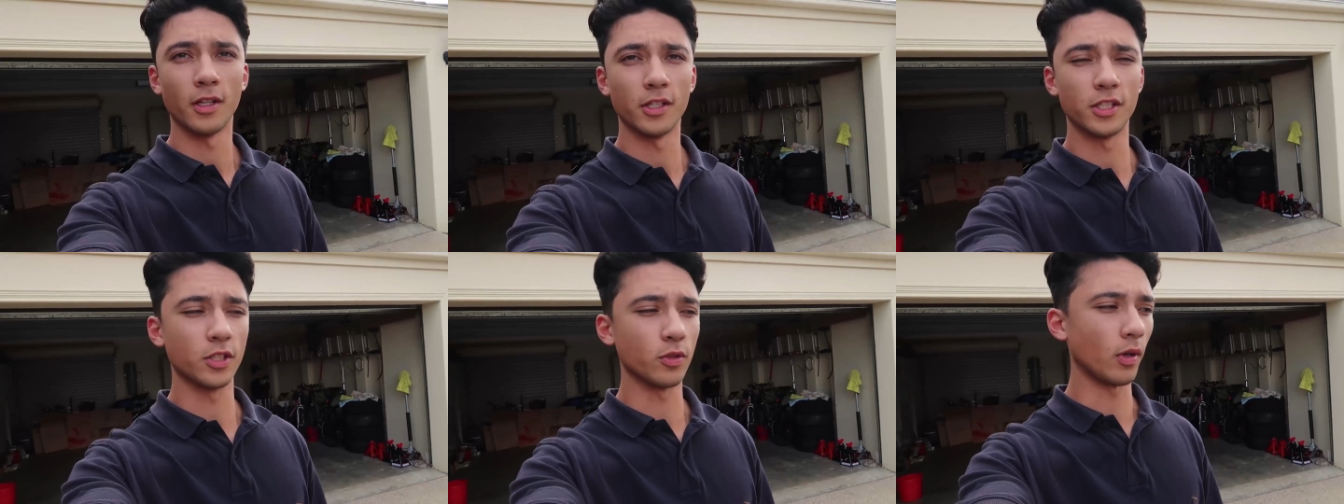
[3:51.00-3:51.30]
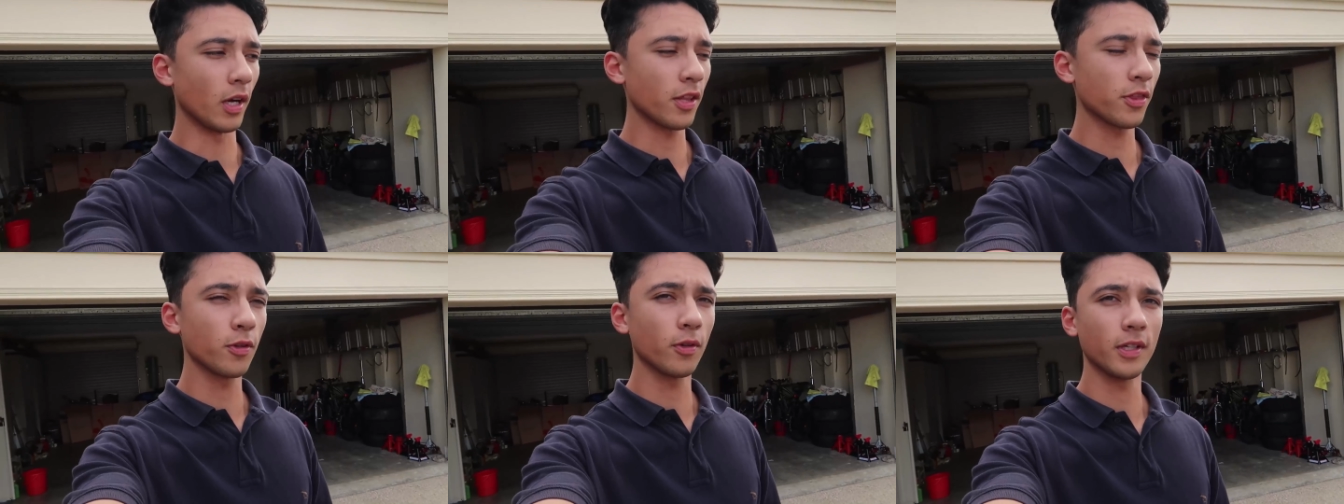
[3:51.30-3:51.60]

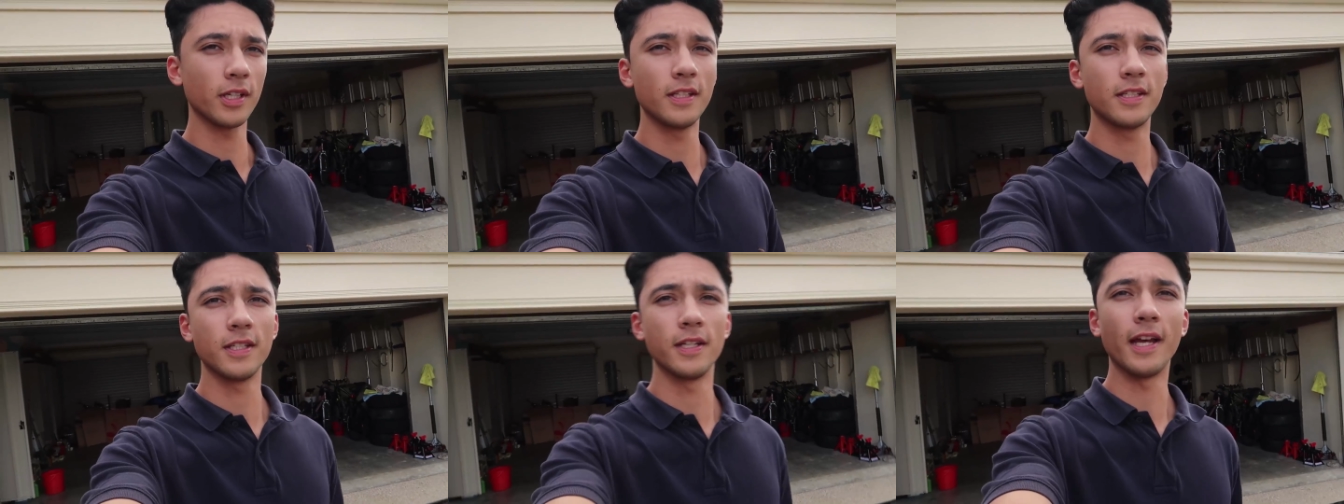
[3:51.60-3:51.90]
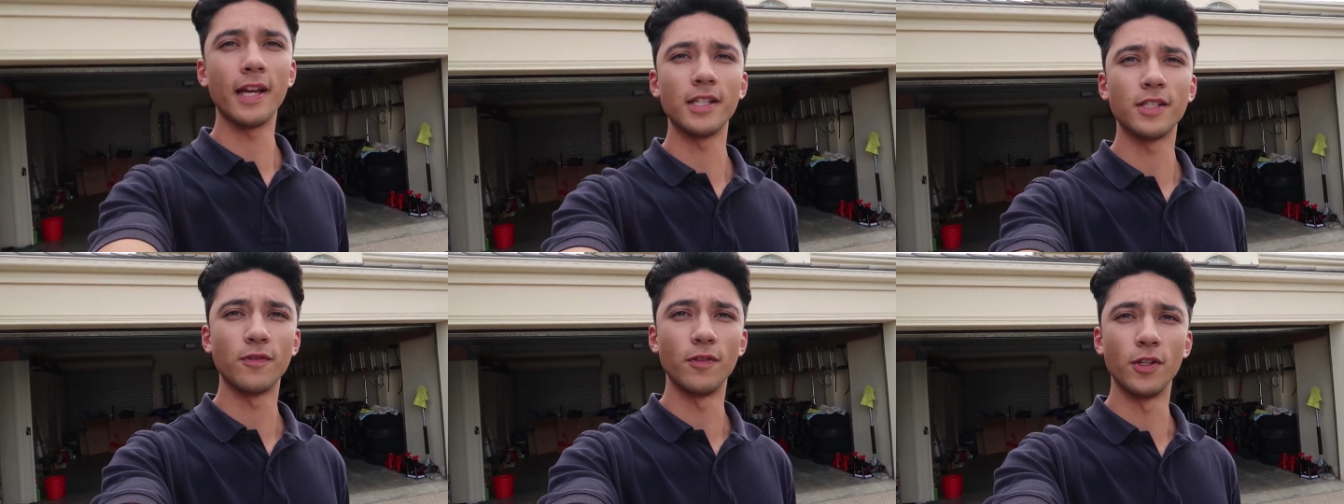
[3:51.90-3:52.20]
So I thought in
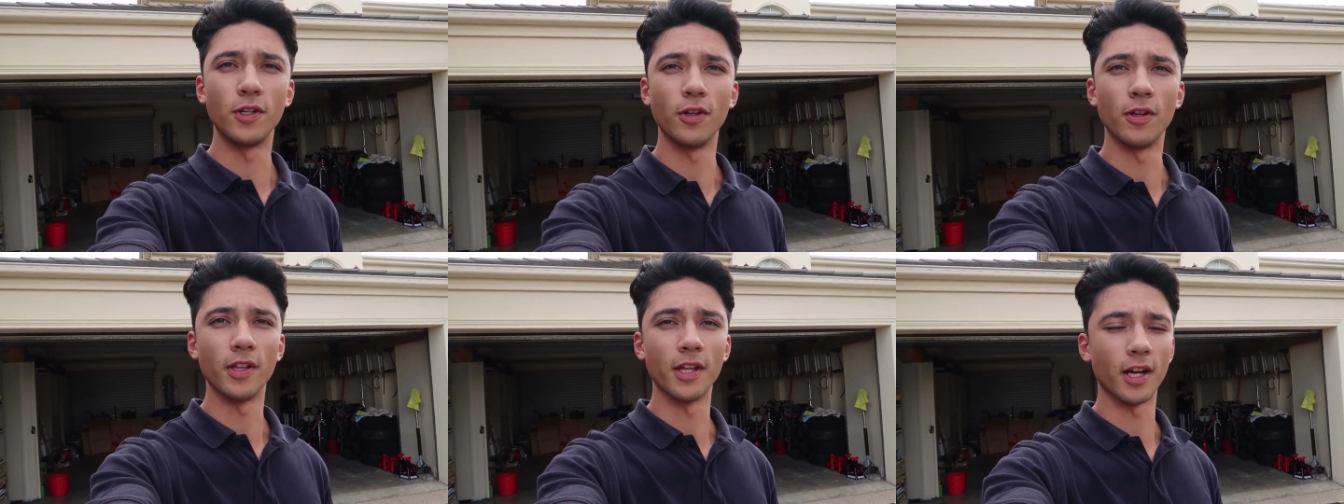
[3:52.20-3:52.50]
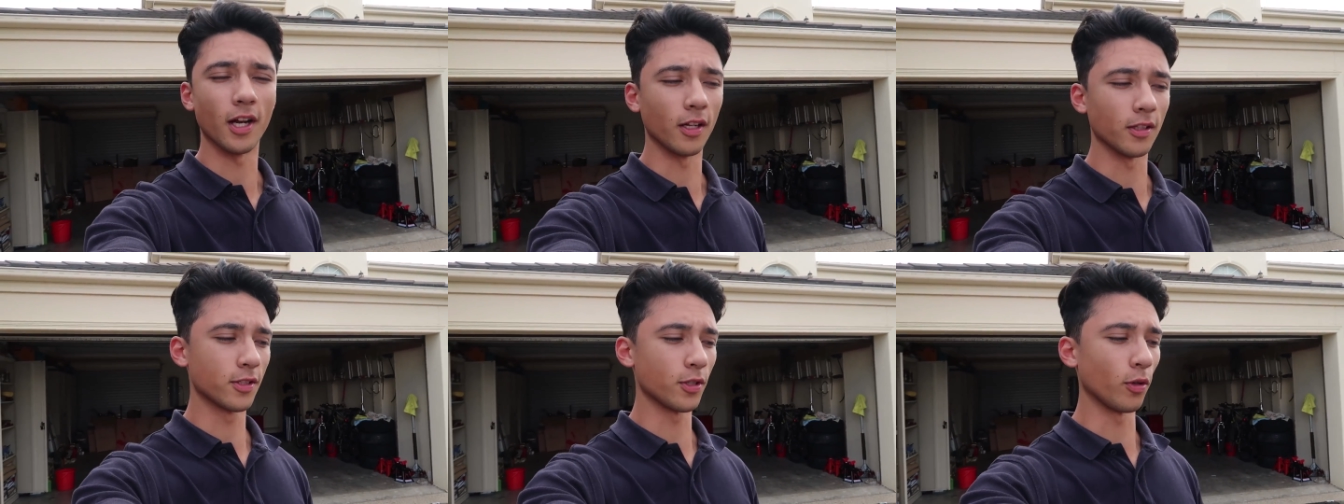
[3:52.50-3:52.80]
today's video
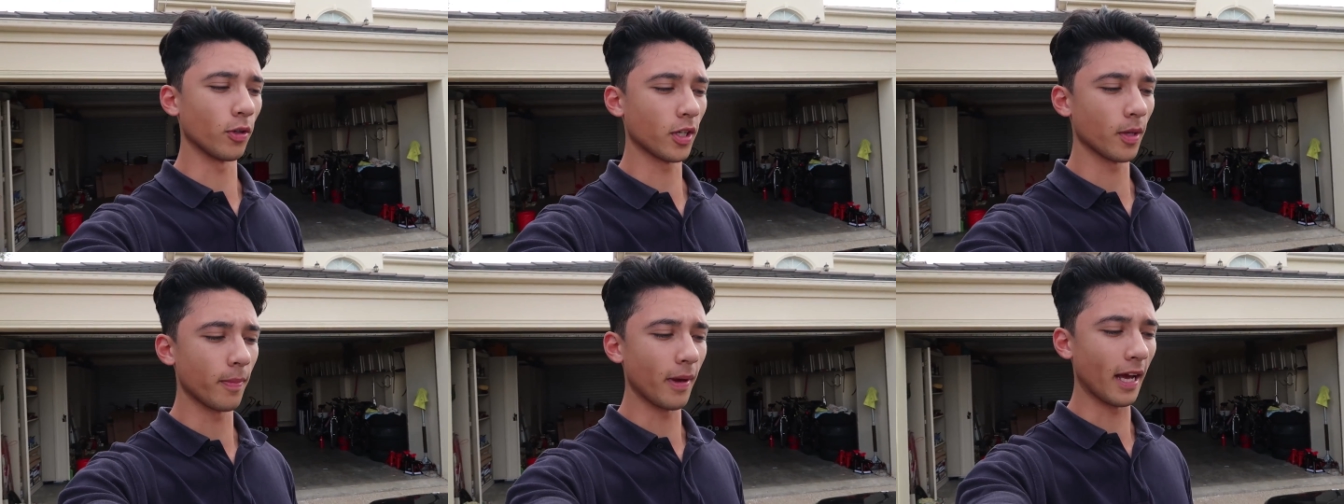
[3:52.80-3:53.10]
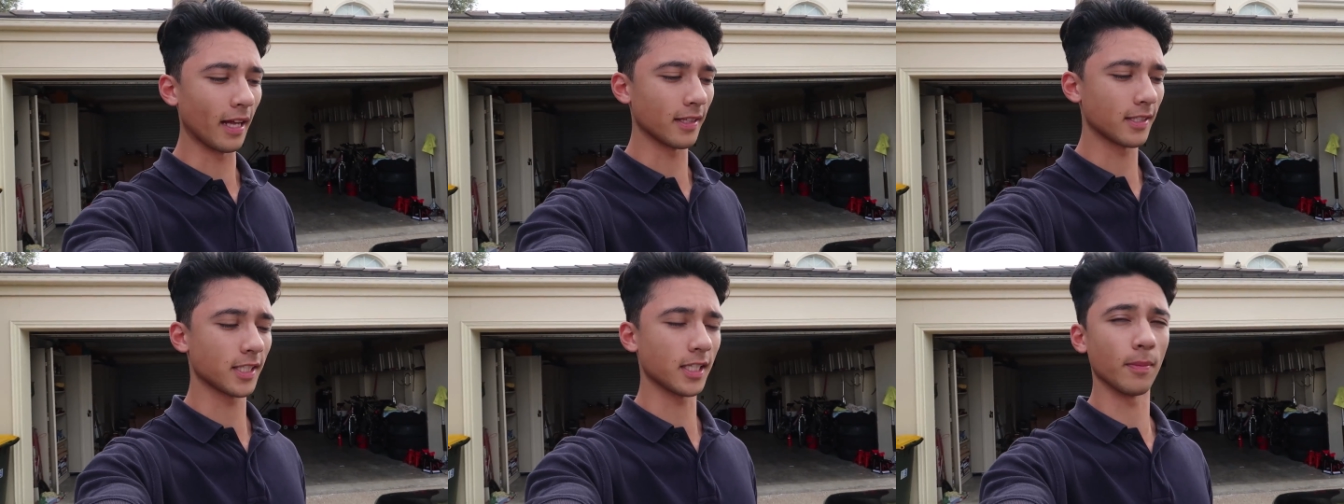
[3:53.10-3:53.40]
that I'll talk
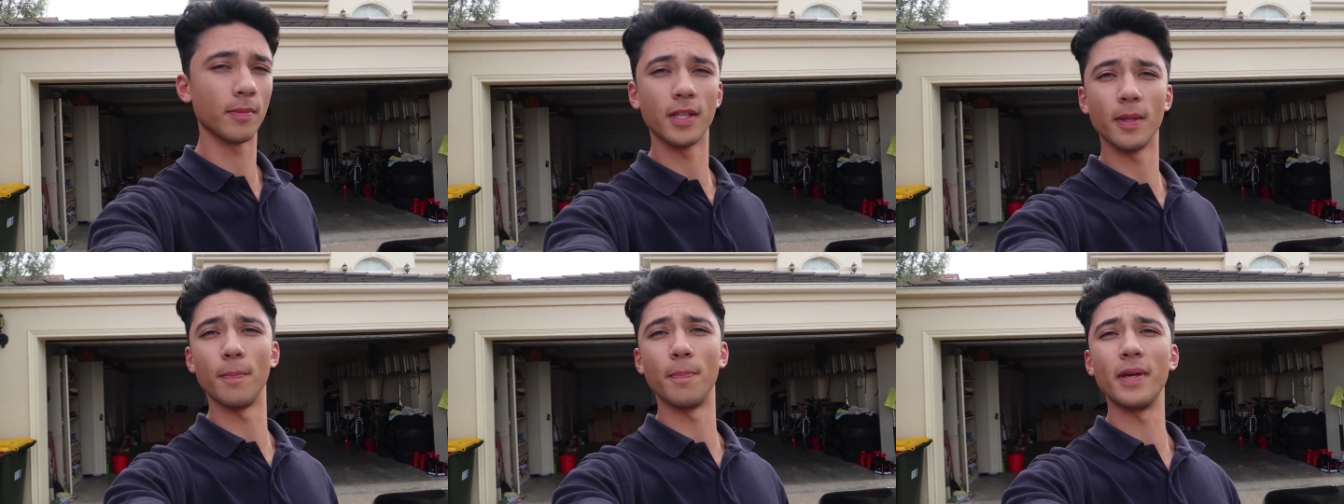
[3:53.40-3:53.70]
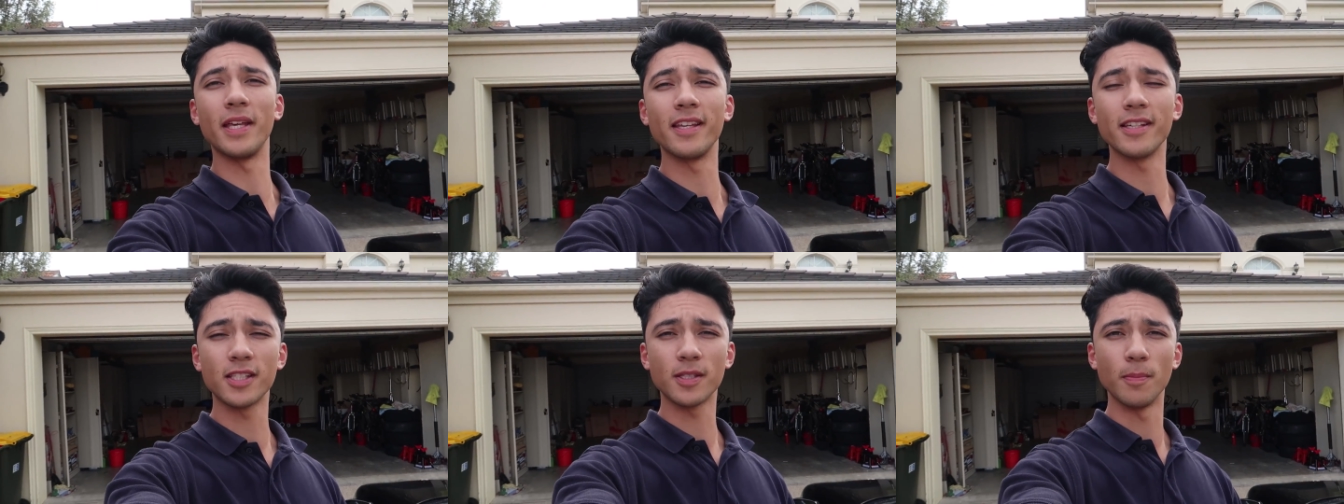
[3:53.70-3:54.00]
about some of the
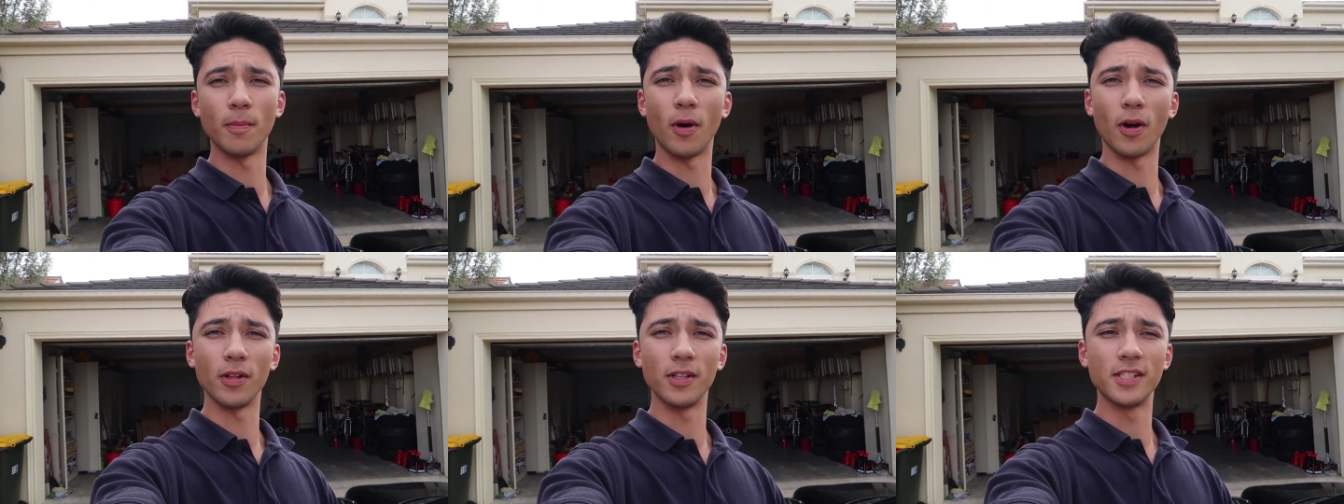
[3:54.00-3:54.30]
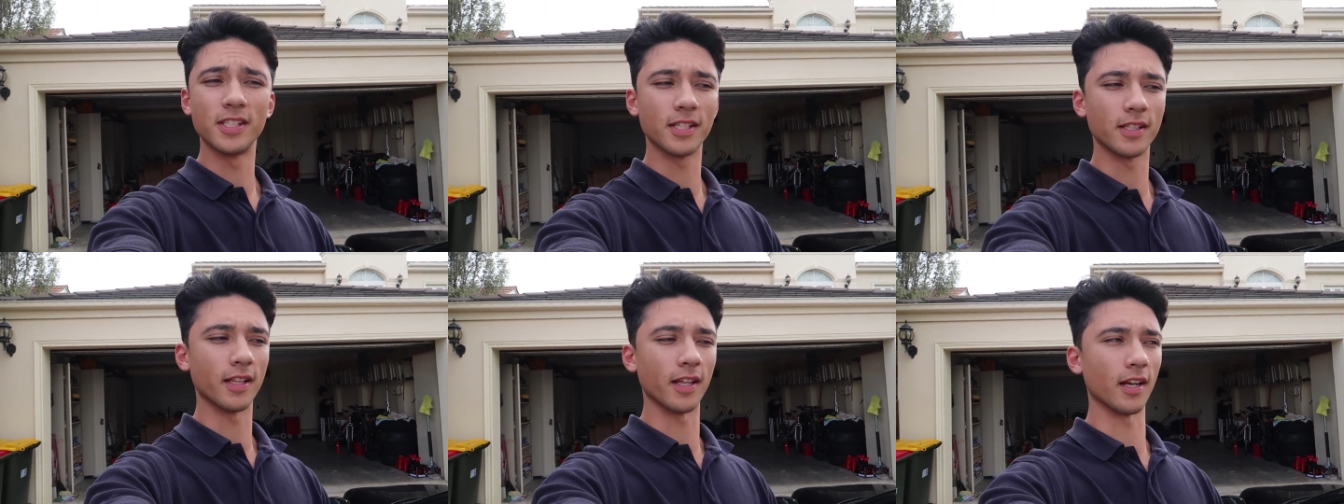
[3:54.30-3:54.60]
biggest
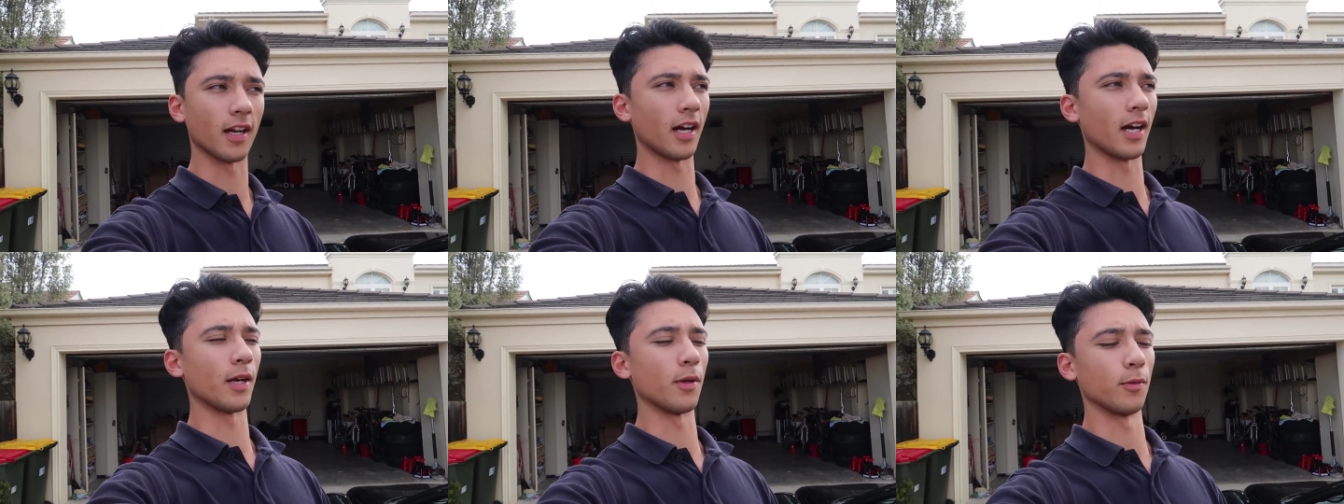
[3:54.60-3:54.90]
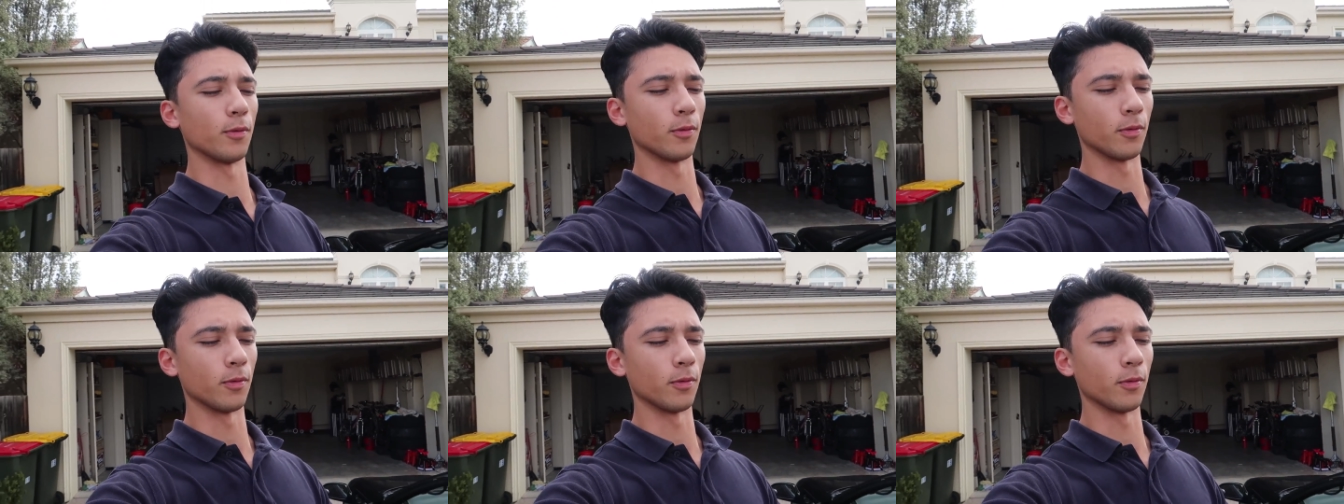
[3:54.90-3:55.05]
mods that I